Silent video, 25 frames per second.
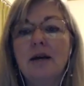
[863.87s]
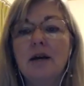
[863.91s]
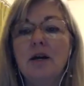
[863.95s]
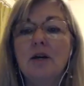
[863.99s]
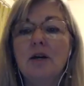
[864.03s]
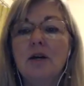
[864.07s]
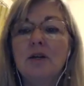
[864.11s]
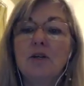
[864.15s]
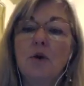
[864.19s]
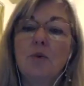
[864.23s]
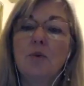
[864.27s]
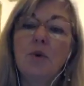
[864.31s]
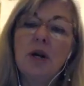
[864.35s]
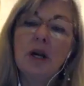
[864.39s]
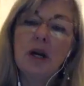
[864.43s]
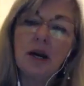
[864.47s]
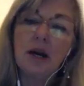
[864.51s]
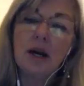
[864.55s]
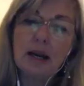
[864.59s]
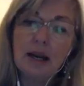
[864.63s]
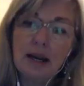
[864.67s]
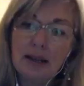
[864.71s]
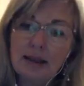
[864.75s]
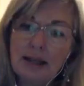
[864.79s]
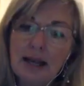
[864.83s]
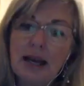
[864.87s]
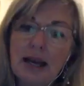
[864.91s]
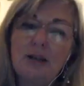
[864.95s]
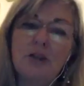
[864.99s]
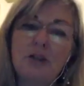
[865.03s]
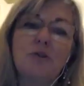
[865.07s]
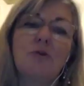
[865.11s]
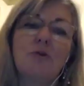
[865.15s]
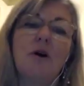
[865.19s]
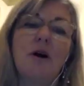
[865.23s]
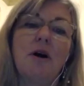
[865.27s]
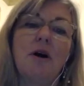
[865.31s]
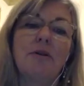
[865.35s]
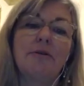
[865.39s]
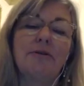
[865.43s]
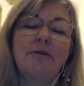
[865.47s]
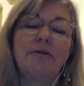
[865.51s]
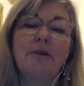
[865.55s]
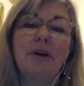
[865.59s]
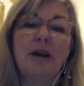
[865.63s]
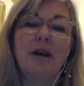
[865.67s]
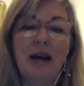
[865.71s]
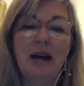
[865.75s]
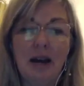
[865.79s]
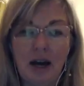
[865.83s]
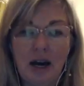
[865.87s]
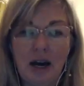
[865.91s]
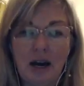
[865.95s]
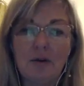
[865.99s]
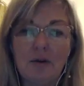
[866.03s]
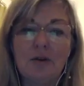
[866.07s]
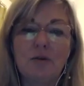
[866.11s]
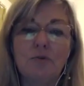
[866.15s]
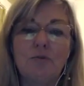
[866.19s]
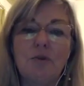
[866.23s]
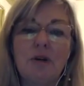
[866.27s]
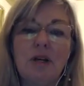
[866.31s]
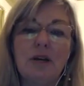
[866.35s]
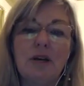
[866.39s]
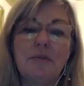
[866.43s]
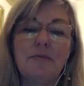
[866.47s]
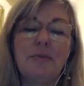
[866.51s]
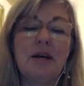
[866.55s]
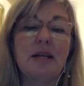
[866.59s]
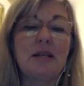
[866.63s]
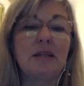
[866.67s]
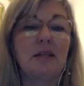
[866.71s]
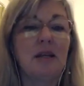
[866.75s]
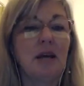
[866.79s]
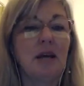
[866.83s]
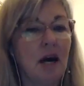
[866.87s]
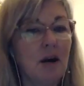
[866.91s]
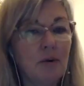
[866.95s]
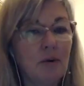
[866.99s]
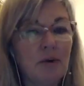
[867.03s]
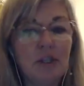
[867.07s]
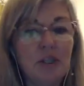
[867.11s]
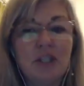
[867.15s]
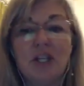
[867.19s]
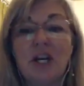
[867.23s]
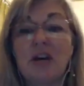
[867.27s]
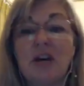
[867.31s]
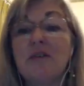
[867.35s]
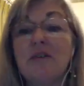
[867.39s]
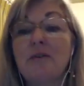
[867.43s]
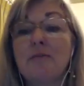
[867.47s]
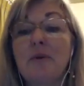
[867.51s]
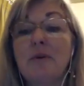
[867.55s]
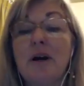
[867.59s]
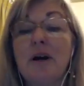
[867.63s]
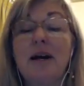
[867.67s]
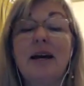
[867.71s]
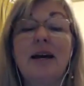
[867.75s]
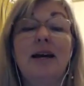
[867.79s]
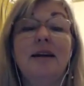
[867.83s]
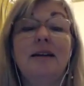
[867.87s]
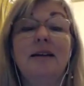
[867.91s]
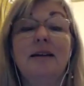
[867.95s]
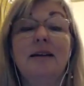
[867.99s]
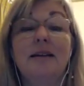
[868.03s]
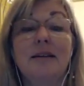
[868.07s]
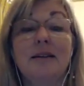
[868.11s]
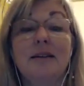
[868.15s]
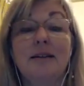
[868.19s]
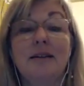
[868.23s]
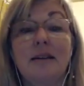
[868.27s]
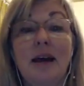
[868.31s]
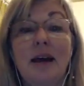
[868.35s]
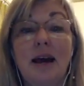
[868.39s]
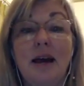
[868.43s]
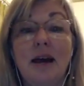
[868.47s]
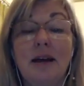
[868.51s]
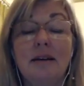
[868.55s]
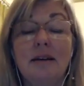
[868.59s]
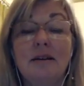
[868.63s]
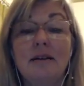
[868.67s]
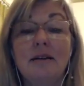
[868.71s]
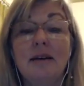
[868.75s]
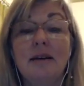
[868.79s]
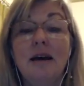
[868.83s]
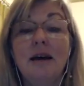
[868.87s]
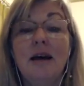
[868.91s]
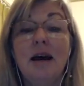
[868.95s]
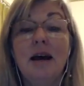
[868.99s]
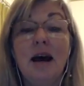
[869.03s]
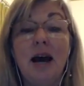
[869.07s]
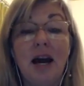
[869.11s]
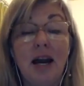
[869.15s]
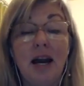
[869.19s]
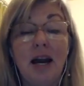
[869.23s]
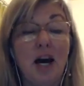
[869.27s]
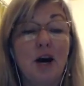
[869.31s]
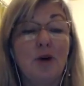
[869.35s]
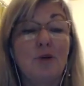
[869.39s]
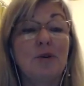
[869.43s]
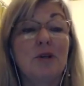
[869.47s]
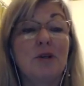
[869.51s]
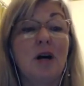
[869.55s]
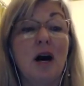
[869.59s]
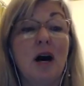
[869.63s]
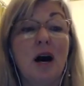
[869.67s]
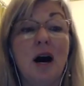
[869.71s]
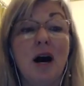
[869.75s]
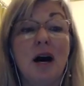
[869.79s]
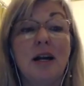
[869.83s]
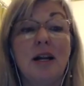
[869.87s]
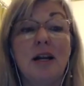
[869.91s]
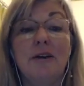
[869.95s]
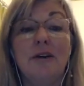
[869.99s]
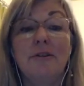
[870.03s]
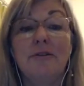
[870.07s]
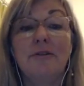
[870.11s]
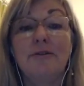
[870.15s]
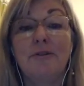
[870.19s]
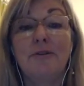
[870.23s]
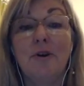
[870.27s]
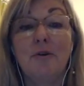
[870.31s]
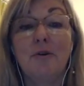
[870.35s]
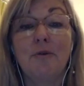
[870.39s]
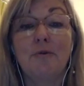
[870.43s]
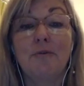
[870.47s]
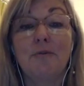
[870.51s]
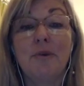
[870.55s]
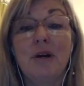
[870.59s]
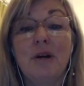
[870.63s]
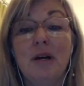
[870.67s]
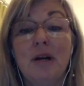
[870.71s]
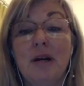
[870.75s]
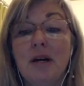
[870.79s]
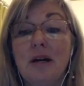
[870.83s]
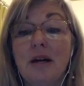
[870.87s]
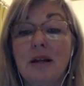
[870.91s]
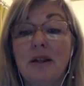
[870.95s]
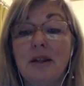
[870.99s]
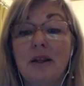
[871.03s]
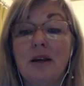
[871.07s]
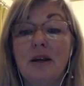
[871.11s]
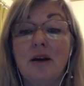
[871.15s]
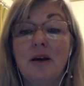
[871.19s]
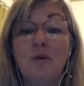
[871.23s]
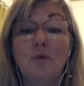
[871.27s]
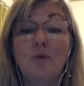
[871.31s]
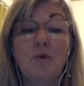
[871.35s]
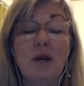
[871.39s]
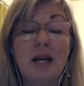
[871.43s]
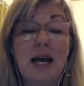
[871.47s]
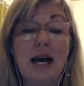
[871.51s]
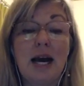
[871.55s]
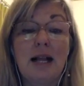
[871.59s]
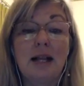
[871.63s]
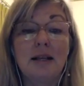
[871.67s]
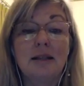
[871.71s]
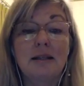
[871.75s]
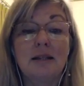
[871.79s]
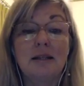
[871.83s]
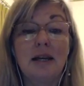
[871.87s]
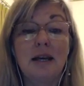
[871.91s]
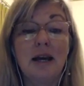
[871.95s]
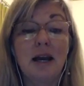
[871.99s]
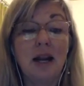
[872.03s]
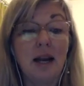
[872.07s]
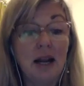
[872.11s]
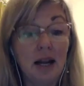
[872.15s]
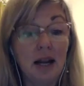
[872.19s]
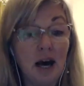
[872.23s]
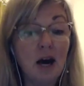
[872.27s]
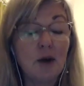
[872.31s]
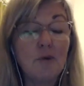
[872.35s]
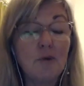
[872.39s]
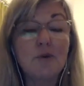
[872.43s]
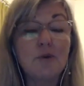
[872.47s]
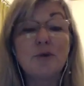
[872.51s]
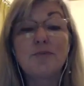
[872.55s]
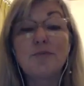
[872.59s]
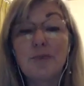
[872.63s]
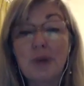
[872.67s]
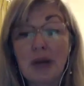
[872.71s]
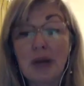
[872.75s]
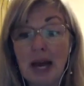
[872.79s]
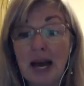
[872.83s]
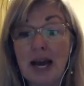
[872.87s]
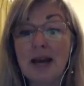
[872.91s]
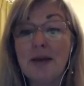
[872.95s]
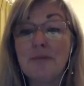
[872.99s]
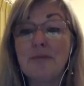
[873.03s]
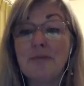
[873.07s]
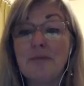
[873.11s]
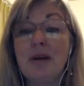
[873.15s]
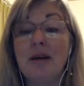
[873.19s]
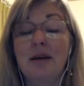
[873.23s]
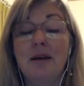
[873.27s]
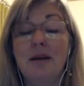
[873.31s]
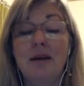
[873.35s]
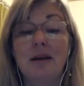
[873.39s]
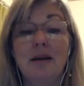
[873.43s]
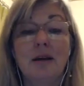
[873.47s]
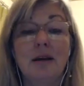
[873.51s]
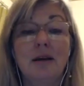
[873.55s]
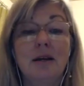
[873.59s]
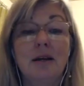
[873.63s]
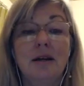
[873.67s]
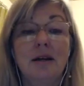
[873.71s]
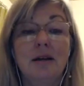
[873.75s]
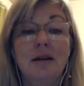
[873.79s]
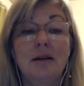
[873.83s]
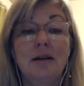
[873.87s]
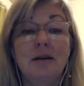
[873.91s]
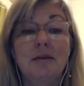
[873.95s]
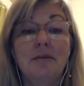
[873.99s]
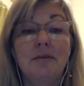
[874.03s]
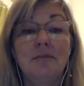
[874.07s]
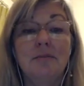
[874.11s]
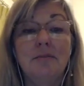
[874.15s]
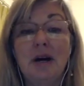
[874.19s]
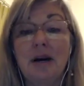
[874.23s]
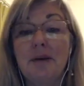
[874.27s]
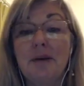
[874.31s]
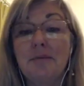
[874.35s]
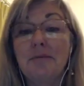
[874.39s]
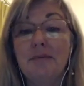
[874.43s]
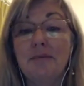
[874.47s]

So when I hit that trough and I was really messy, I was shoving my head in the sand and I was hiding from the reality, and I was blaming my